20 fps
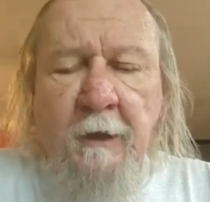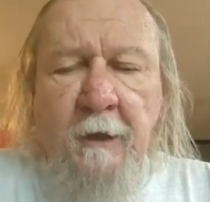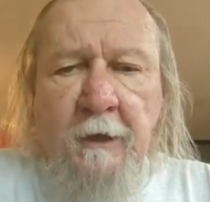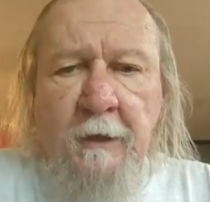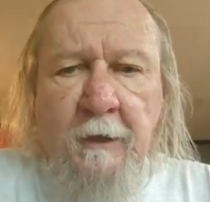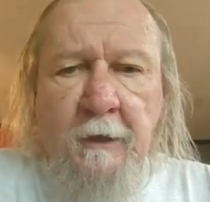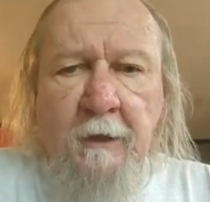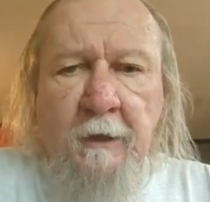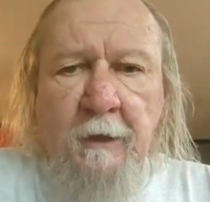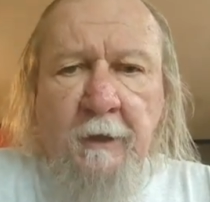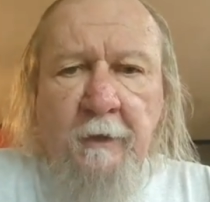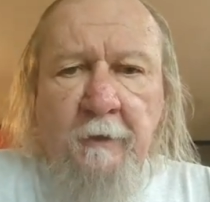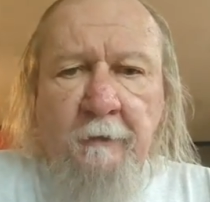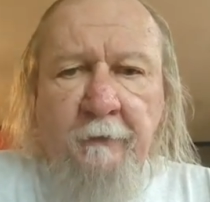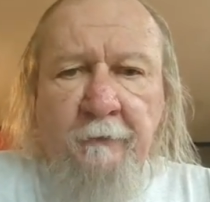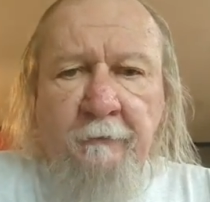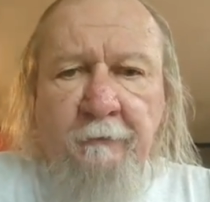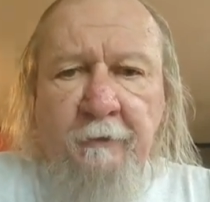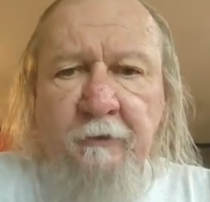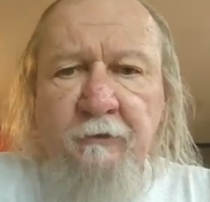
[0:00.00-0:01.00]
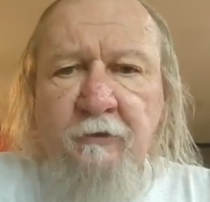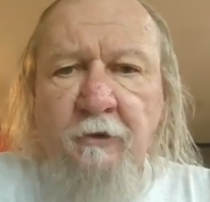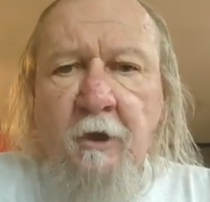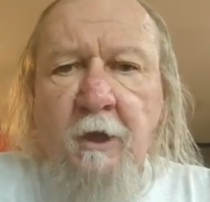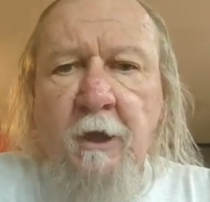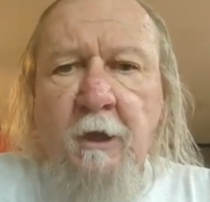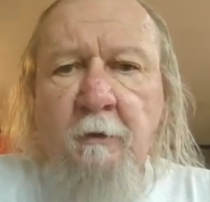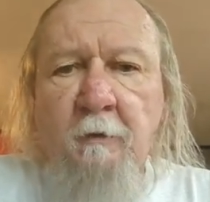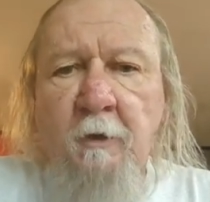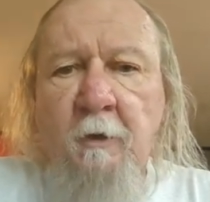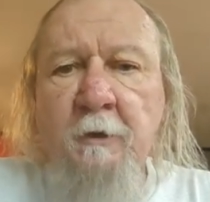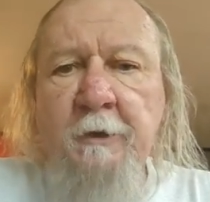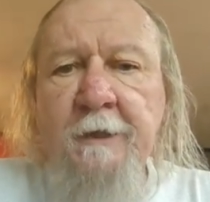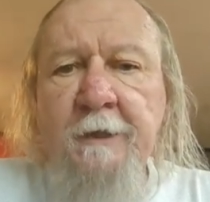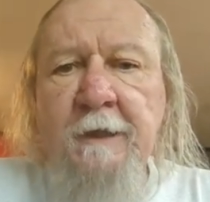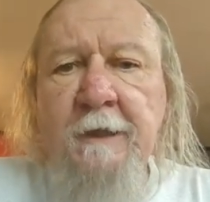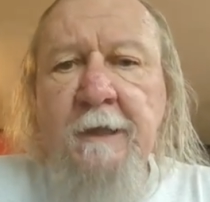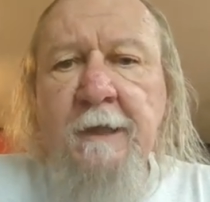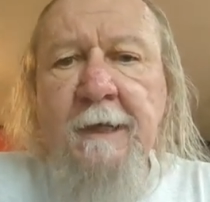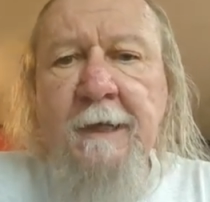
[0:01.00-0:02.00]
The French law only
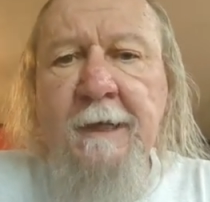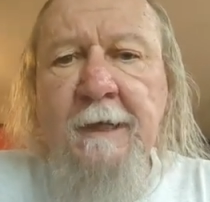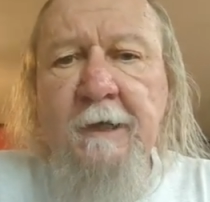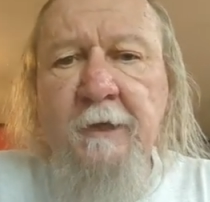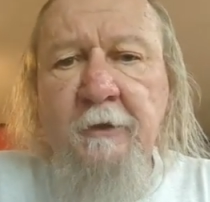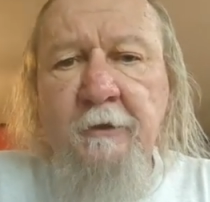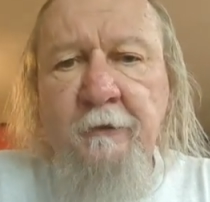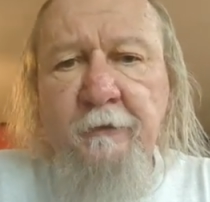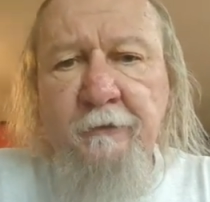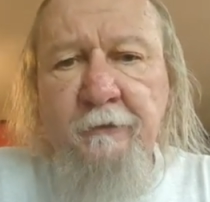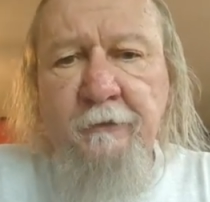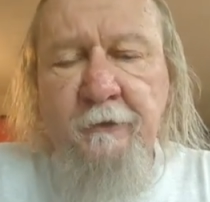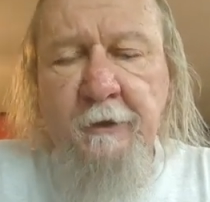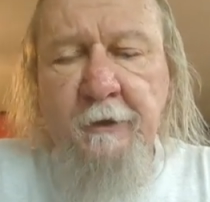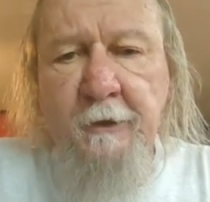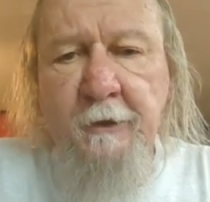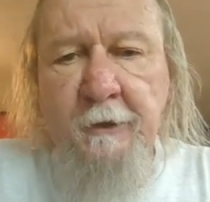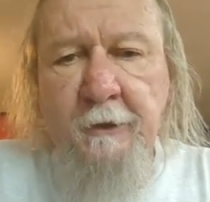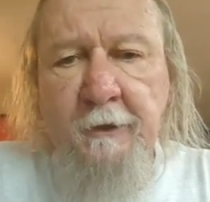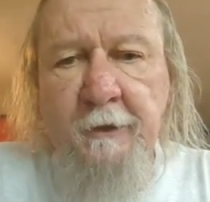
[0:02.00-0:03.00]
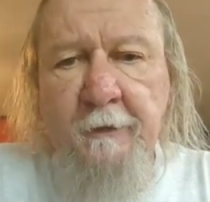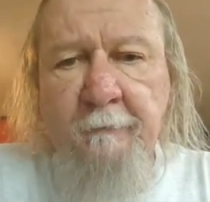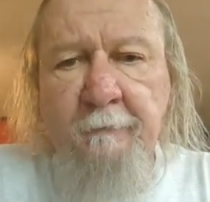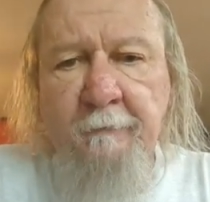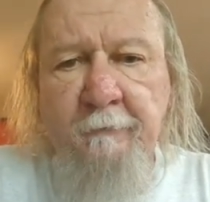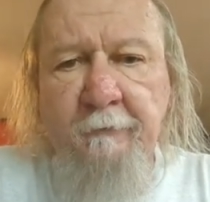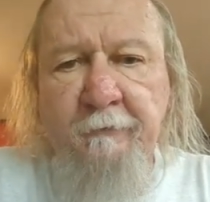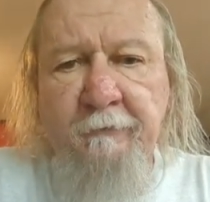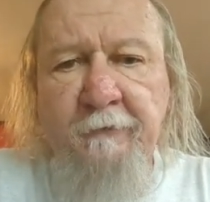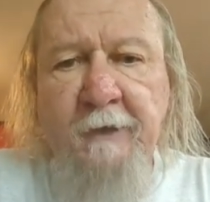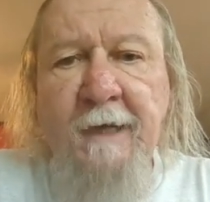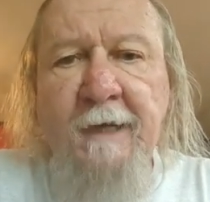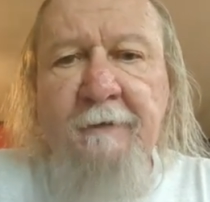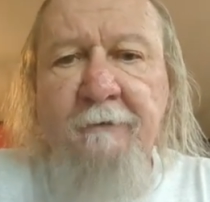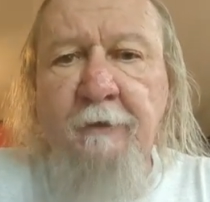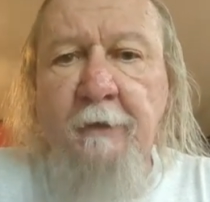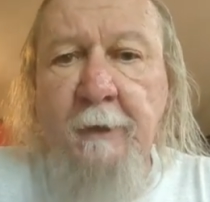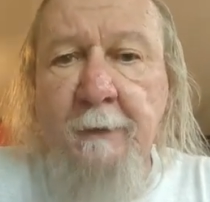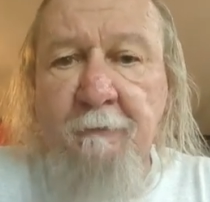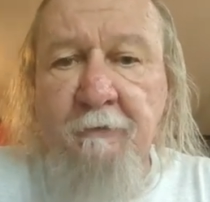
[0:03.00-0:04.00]
allows 5
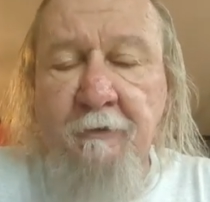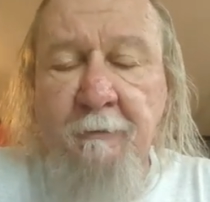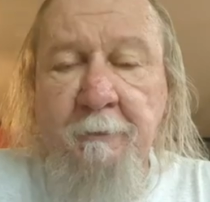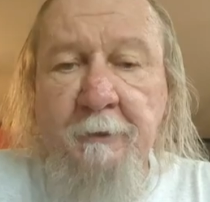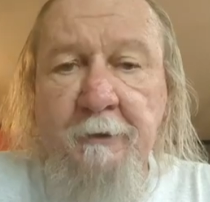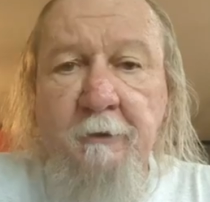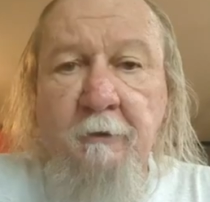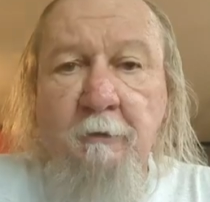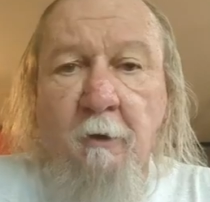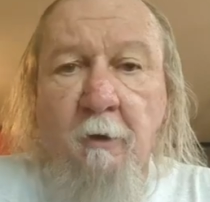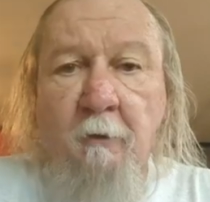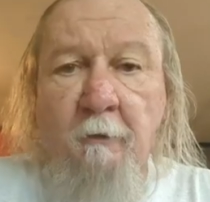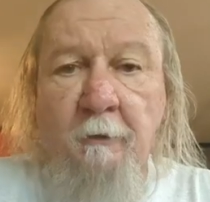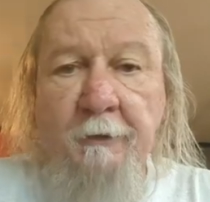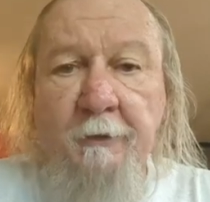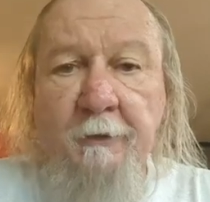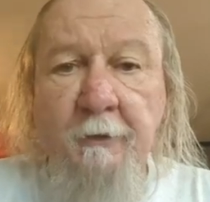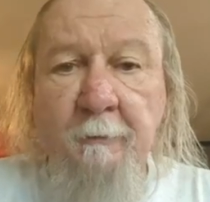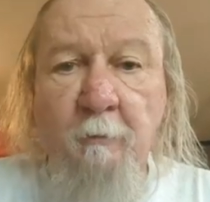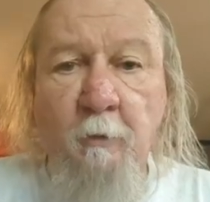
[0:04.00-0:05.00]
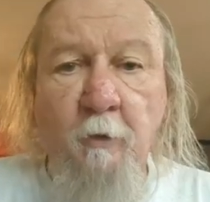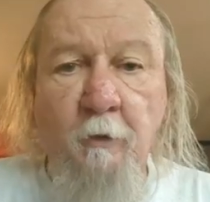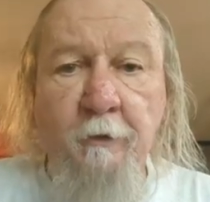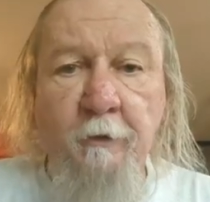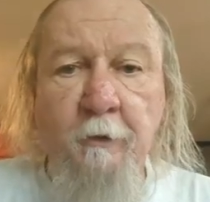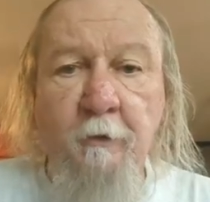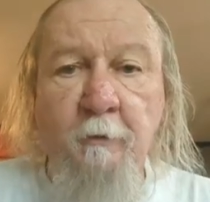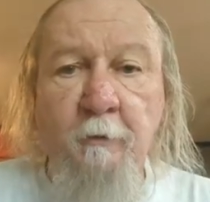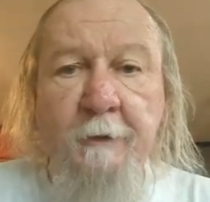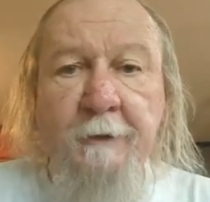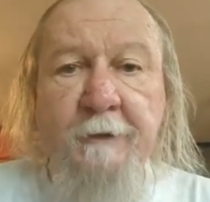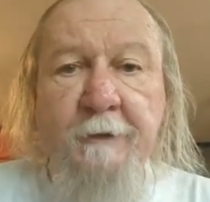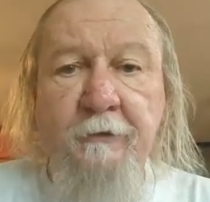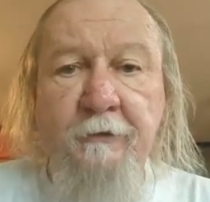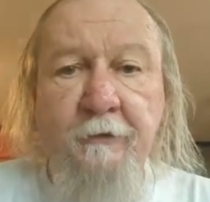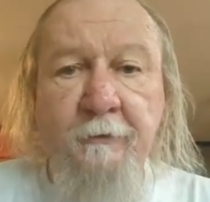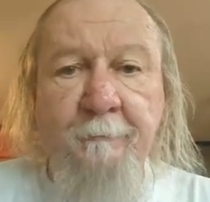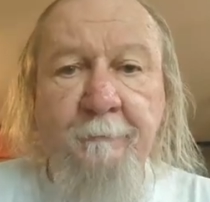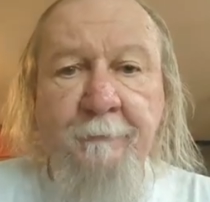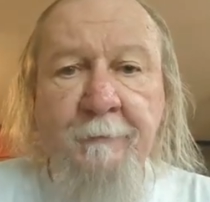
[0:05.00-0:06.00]
grapes to be grown in the Bordeaux
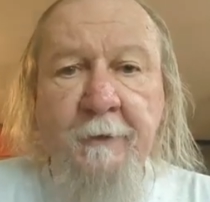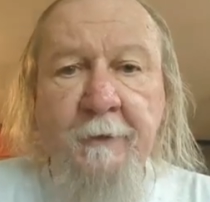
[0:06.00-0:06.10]
region.